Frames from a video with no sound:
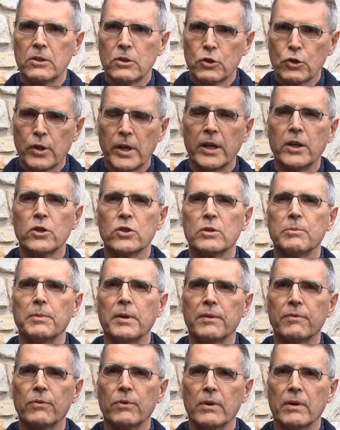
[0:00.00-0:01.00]
changed
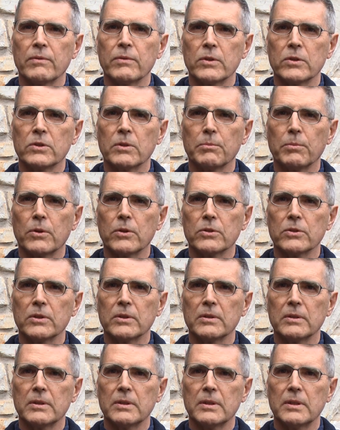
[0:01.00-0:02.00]
me forever as a person.
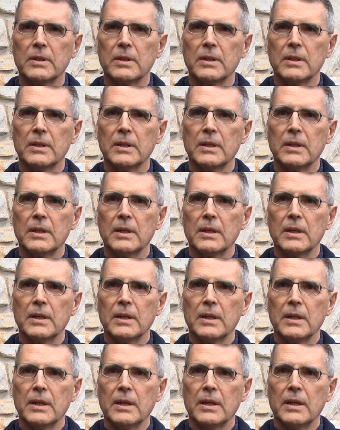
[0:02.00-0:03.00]

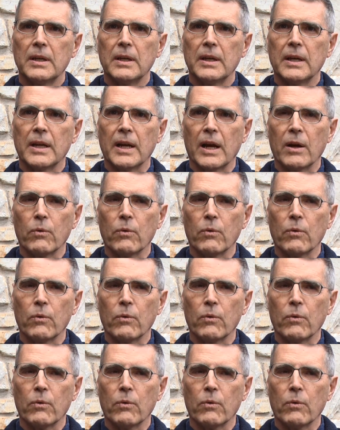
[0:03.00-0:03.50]
And I